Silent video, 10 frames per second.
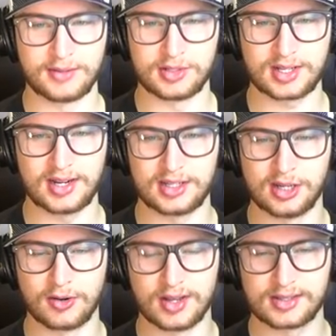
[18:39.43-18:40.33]
I'm just kind of
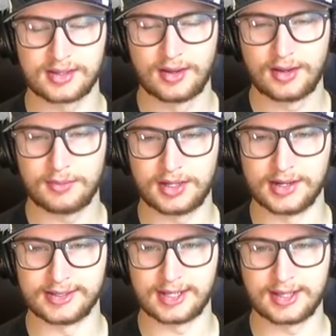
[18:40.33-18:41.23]
curious
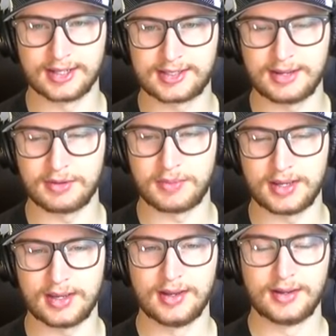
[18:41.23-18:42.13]
because it does seem to
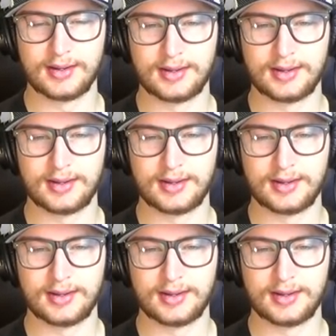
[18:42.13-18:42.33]
be